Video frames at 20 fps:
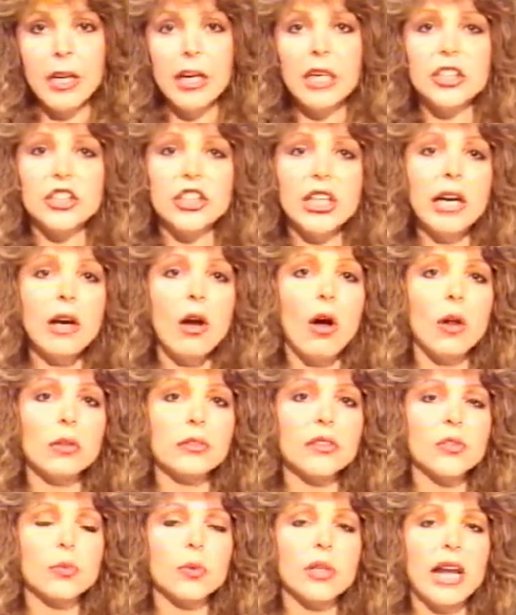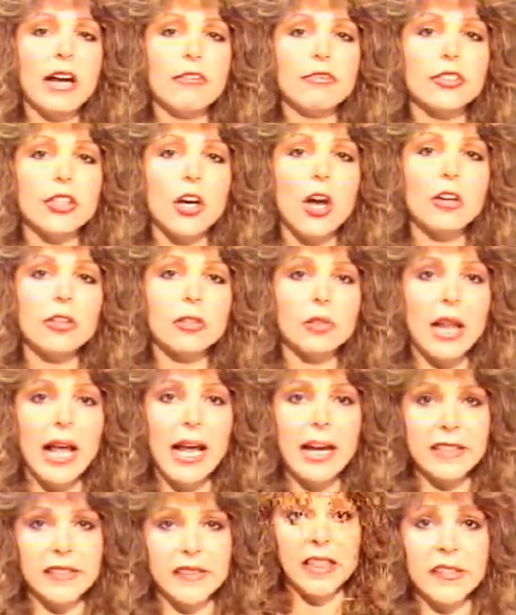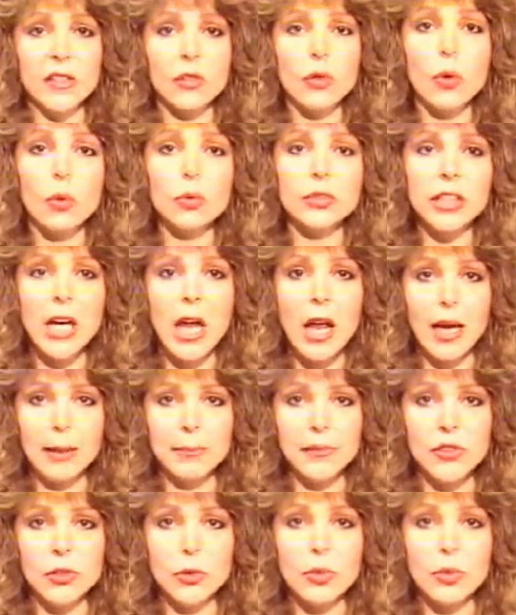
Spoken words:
Shareholders will have total access at all times